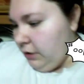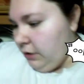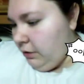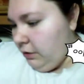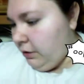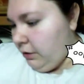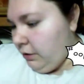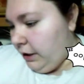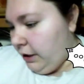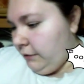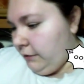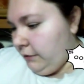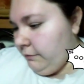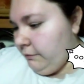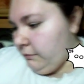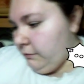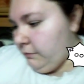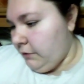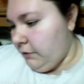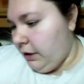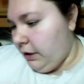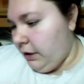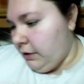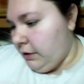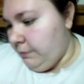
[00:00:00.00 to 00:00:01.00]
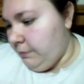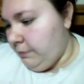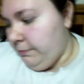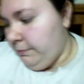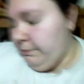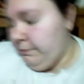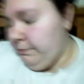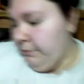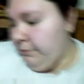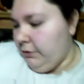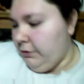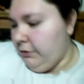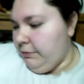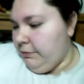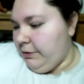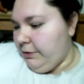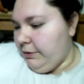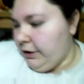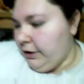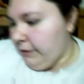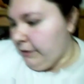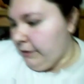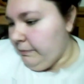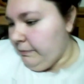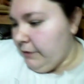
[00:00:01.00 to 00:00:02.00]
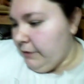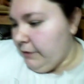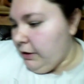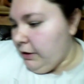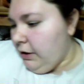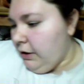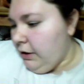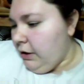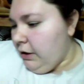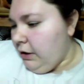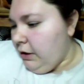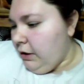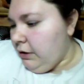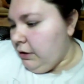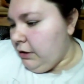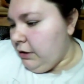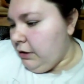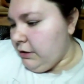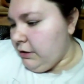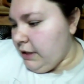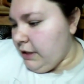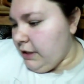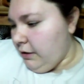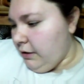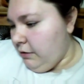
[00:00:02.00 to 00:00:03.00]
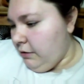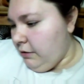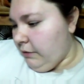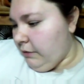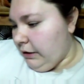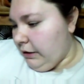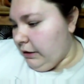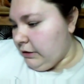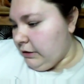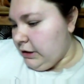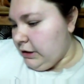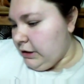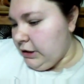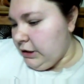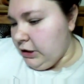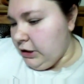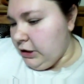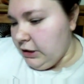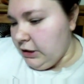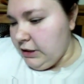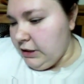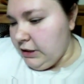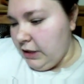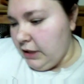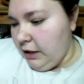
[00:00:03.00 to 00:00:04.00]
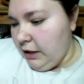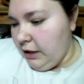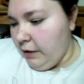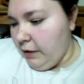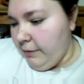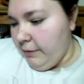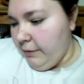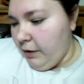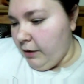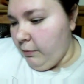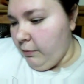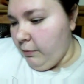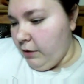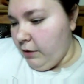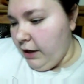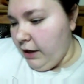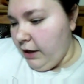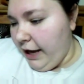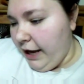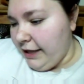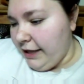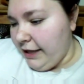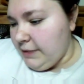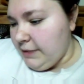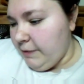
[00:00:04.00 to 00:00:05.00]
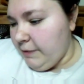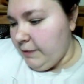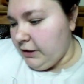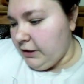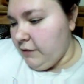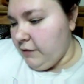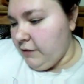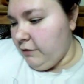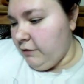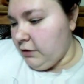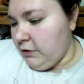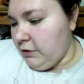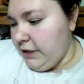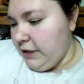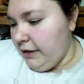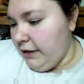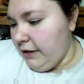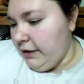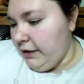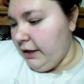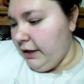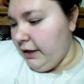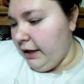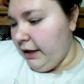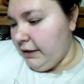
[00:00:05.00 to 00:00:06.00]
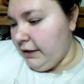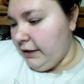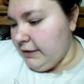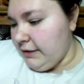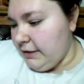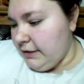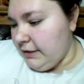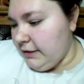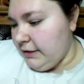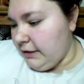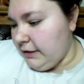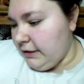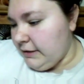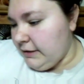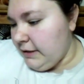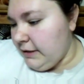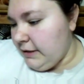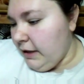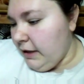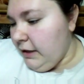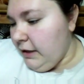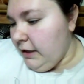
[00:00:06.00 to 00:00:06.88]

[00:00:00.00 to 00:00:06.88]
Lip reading: Okay, I had to pull the book up. Here's how it works. Just think about one aspect of your daily existence.